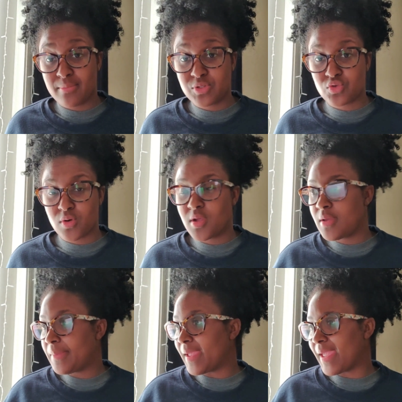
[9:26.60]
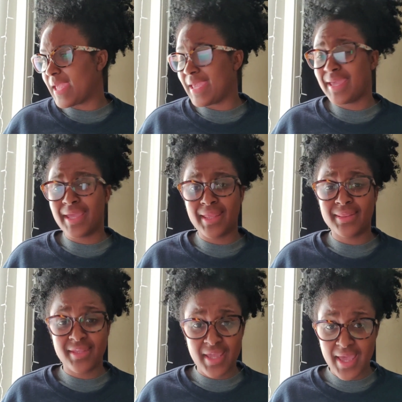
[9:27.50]
bottom scrub
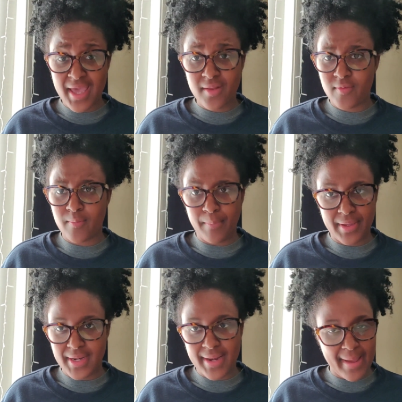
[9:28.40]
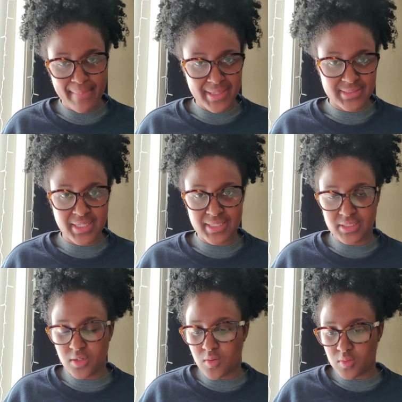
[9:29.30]
and they had them but not my
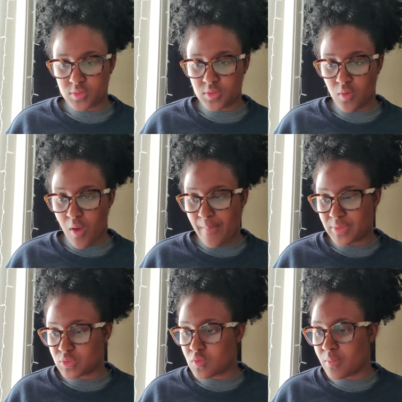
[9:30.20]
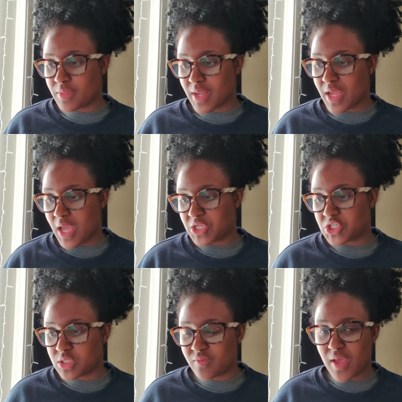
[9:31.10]
size at all so I'm assuming that I, I
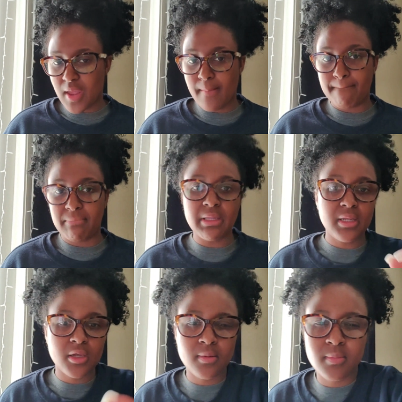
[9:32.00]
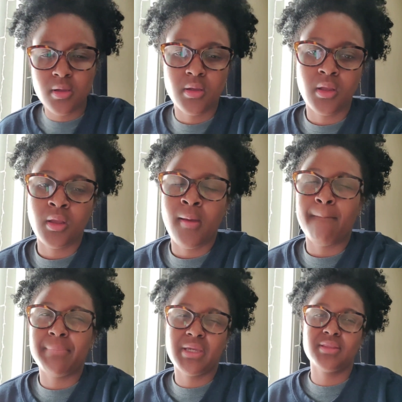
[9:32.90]
should have got a medium
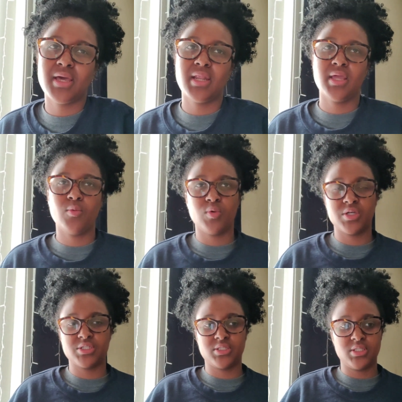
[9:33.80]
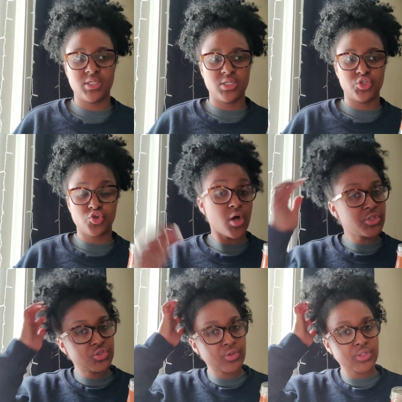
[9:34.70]
being that it was the
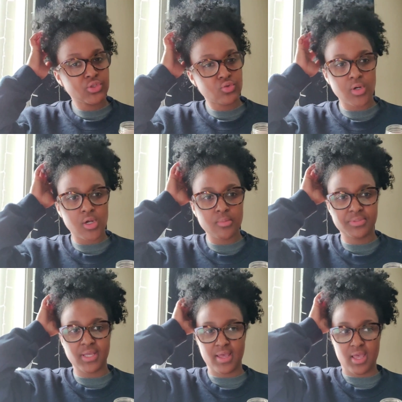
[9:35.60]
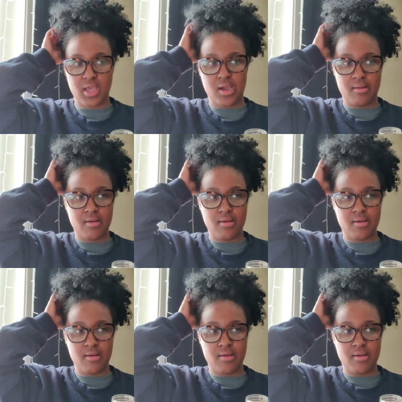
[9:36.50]
drawstring scrubs uh,